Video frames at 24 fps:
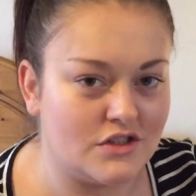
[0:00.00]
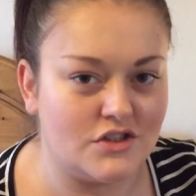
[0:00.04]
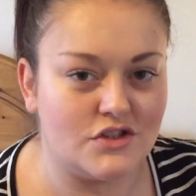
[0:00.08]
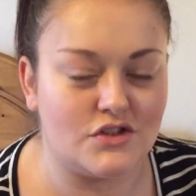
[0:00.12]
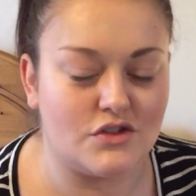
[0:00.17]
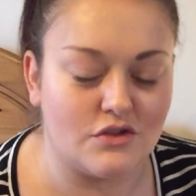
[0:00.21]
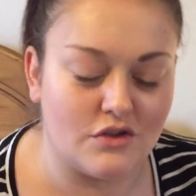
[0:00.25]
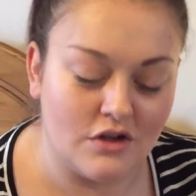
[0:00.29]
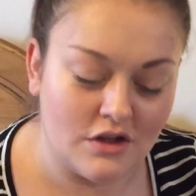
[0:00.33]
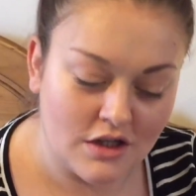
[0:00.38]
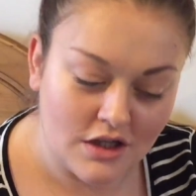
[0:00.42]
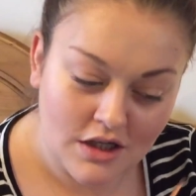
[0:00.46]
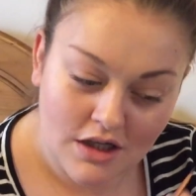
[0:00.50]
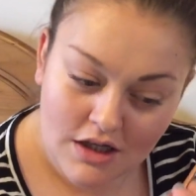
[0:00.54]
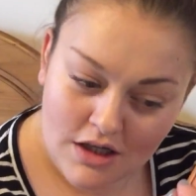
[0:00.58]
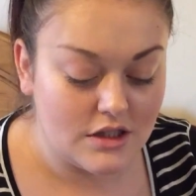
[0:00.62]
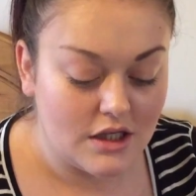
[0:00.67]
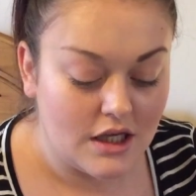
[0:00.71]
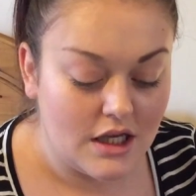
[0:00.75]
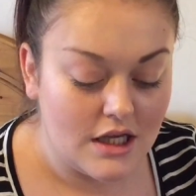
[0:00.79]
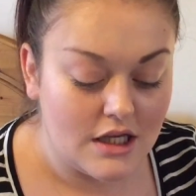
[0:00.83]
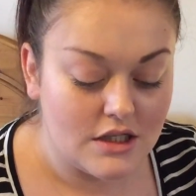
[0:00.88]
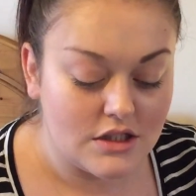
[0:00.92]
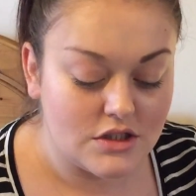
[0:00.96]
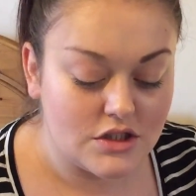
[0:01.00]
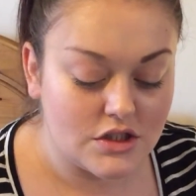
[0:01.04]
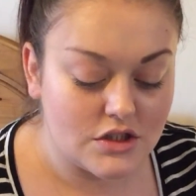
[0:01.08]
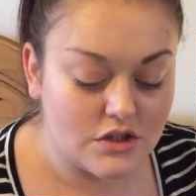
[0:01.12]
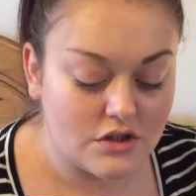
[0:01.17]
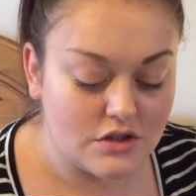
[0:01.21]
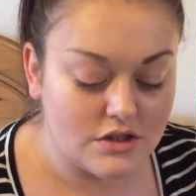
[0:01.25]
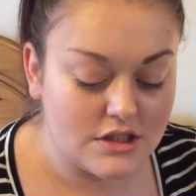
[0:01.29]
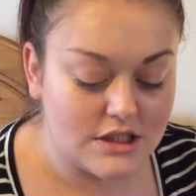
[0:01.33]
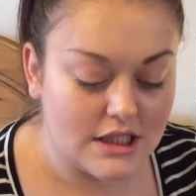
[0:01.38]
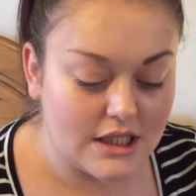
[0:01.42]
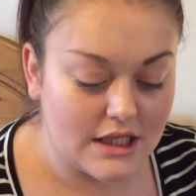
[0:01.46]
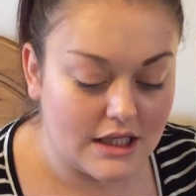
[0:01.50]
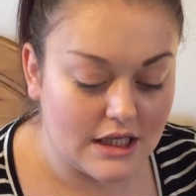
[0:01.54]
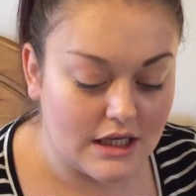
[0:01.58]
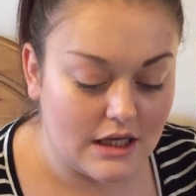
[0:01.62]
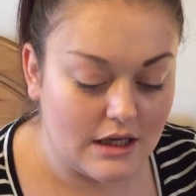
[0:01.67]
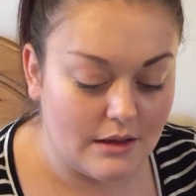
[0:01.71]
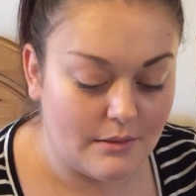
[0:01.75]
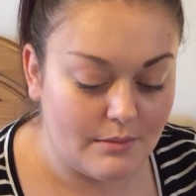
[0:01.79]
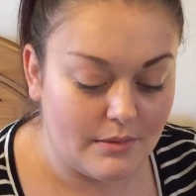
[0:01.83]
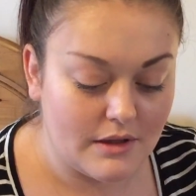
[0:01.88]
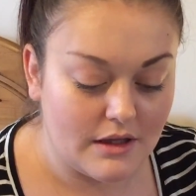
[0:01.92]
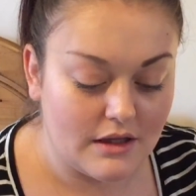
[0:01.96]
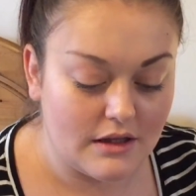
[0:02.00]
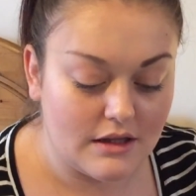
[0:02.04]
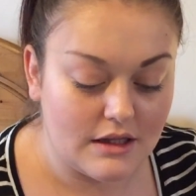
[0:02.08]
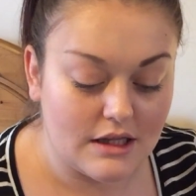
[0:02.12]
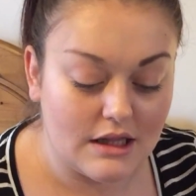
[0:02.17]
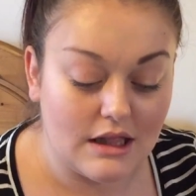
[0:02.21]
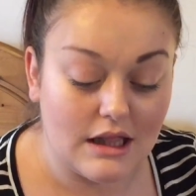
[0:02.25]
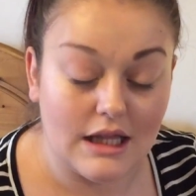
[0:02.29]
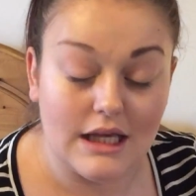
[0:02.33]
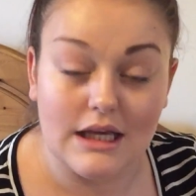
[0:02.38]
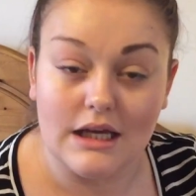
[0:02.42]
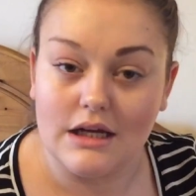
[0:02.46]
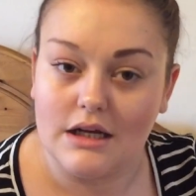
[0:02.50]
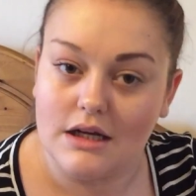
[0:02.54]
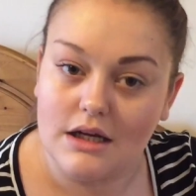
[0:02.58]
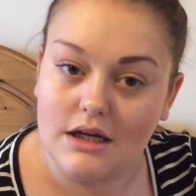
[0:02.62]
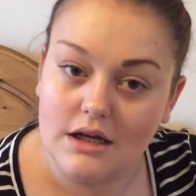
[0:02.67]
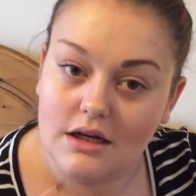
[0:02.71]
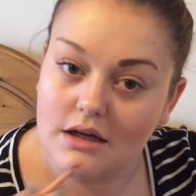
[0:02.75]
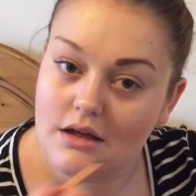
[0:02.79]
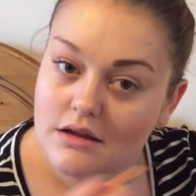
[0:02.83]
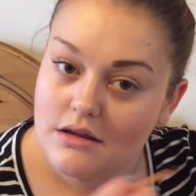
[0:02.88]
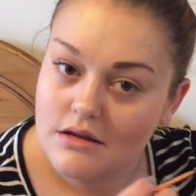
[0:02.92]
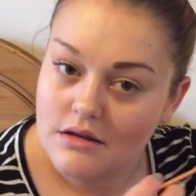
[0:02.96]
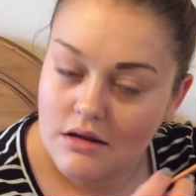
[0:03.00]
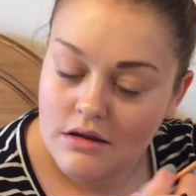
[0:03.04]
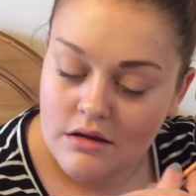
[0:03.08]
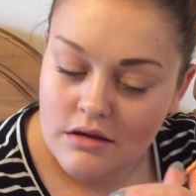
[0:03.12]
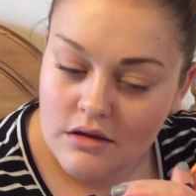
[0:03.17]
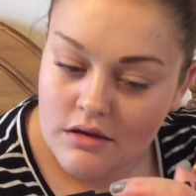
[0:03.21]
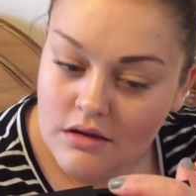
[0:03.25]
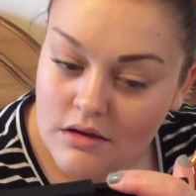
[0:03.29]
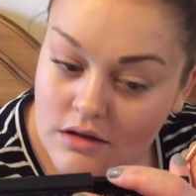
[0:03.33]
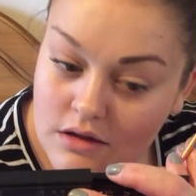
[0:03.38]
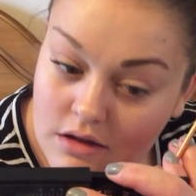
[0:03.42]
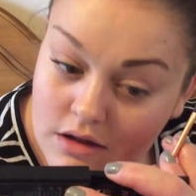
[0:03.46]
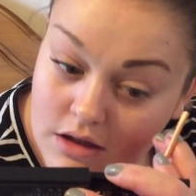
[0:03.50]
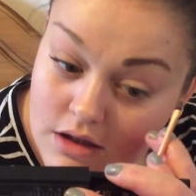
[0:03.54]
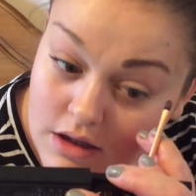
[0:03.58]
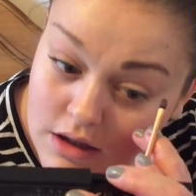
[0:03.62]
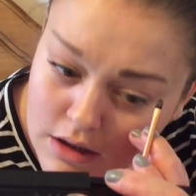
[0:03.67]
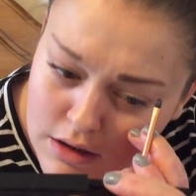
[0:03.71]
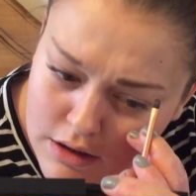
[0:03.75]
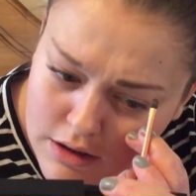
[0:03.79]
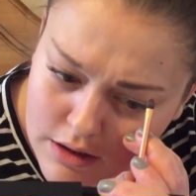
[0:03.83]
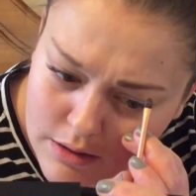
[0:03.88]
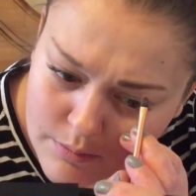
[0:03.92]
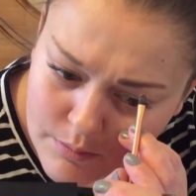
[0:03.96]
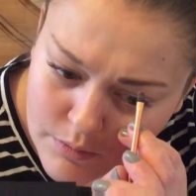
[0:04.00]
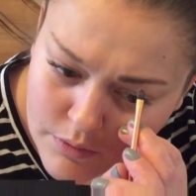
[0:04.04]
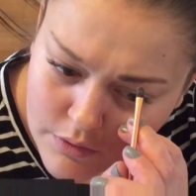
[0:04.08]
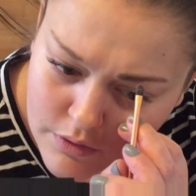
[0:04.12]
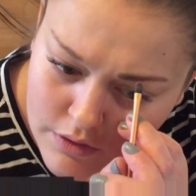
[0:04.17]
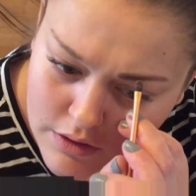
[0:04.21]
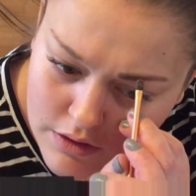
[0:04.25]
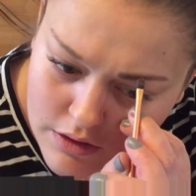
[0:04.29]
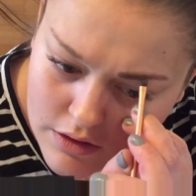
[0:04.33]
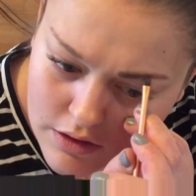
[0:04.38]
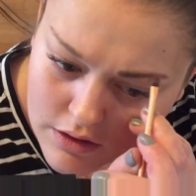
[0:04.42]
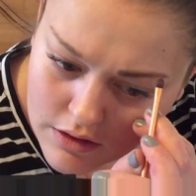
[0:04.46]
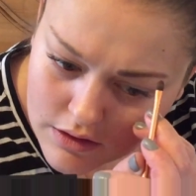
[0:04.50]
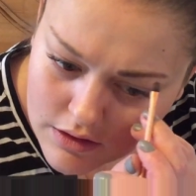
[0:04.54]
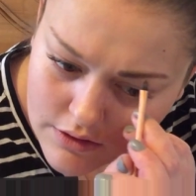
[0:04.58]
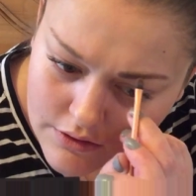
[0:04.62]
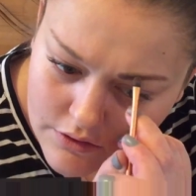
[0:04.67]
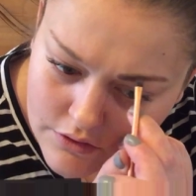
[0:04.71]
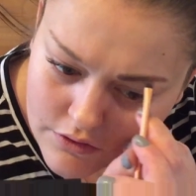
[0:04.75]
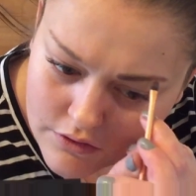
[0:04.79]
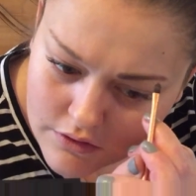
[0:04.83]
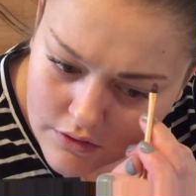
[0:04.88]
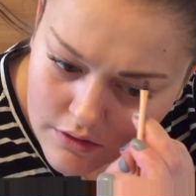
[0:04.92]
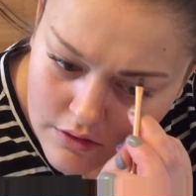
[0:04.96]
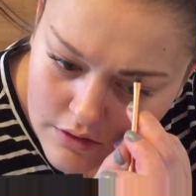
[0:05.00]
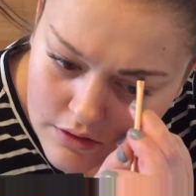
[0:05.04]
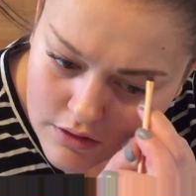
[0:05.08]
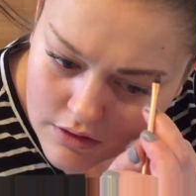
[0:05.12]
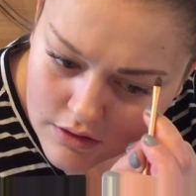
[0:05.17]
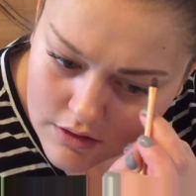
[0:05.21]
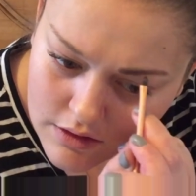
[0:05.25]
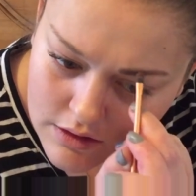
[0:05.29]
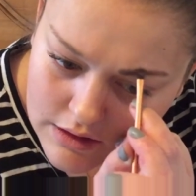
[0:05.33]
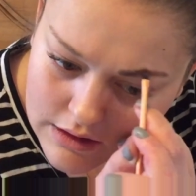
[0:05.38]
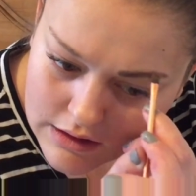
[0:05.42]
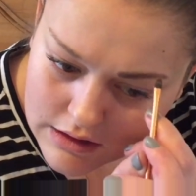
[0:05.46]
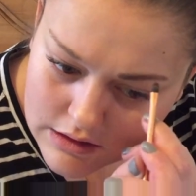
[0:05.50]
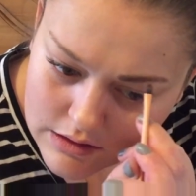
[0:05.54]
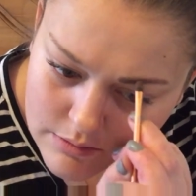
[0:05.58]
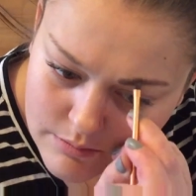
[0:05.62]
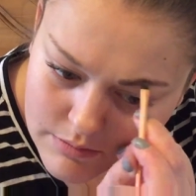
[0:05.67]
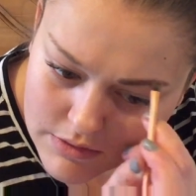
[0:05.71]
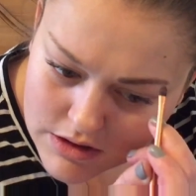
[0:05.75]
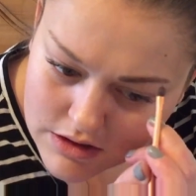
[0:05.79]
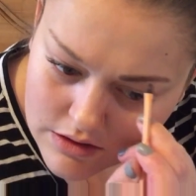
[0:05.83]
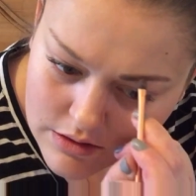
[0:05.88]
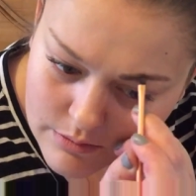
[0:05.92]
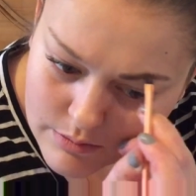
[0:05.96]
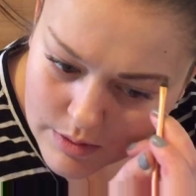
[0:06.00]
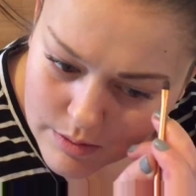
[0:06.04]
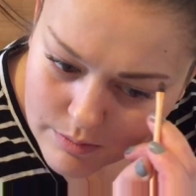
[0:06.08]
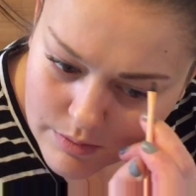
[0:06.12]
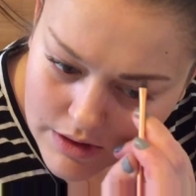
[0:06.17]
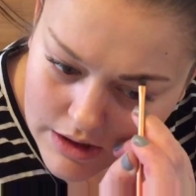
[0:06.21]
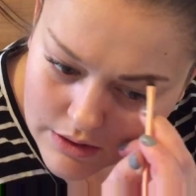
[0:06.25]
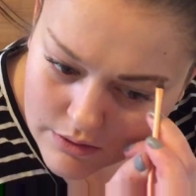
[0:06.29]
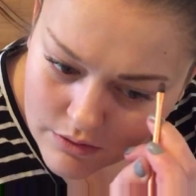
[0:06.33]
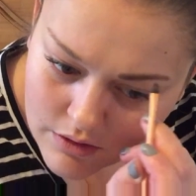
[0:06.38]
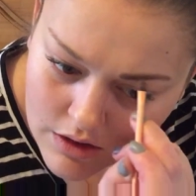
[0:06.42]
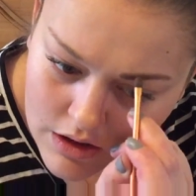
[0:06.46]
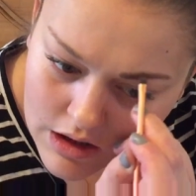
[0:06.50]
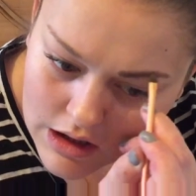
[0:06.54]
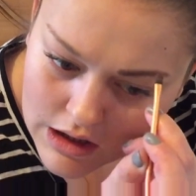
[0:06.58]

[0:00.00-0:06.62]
So I'm just gonna take a bit of the lighter colour and put it in this, like the middle of my brow.